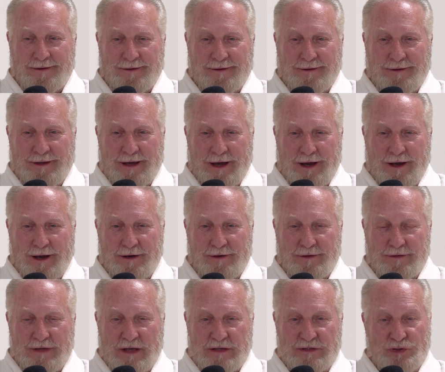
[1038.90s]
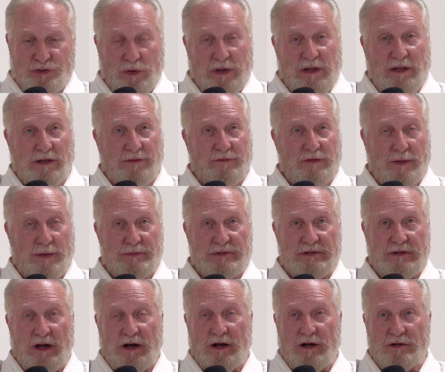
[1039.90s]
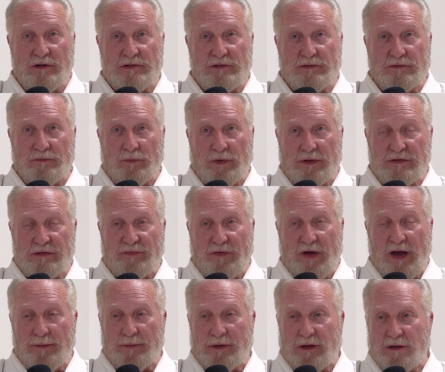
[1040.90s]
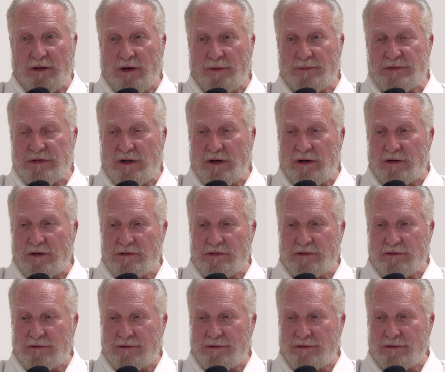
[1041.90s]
yeah, and so he lived upstairs with his family, upstairs.